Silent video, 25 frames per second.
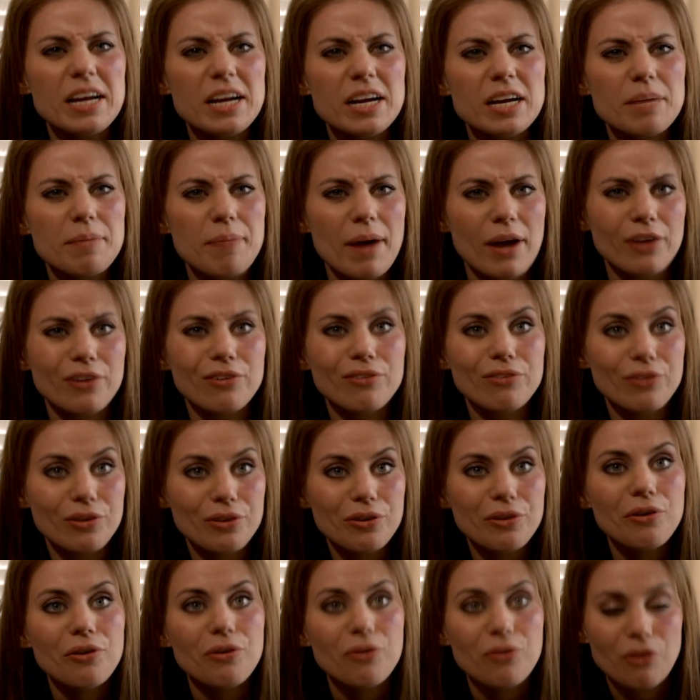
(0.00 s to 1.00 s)
hearing about your
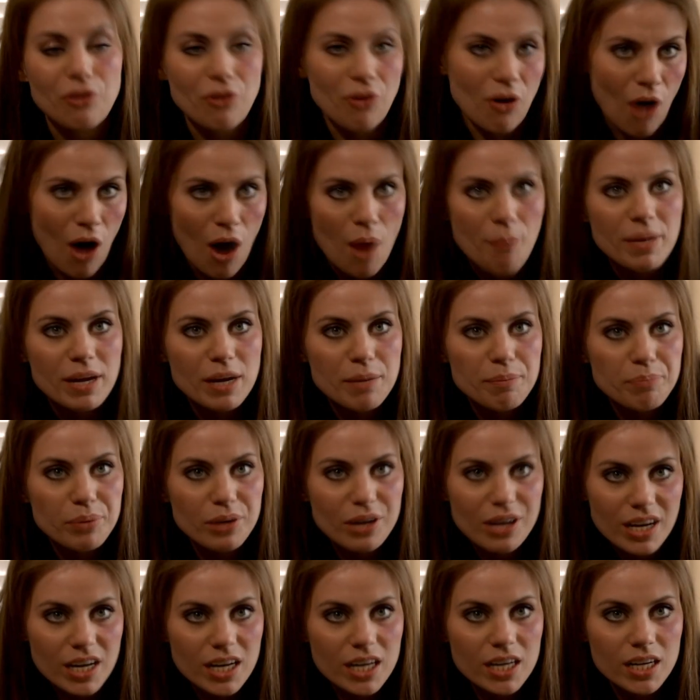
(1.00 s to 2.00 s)
little comic
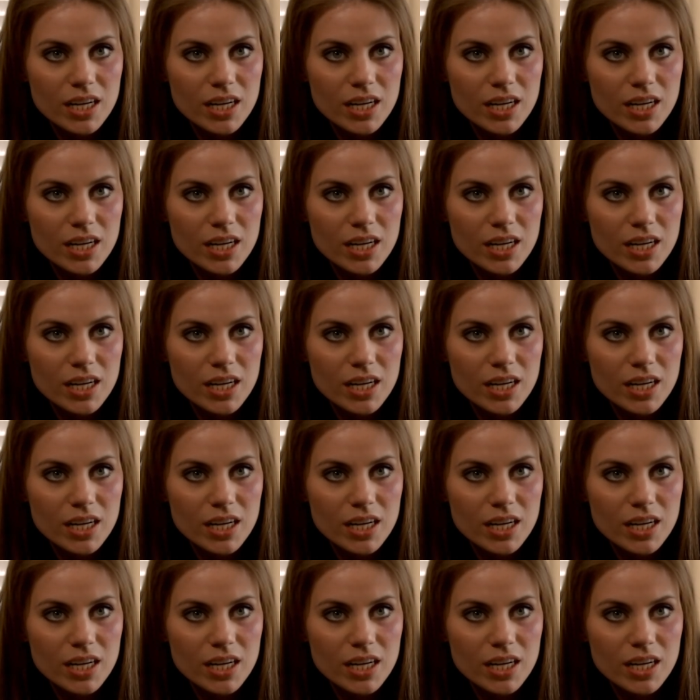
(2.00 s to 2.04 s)
book.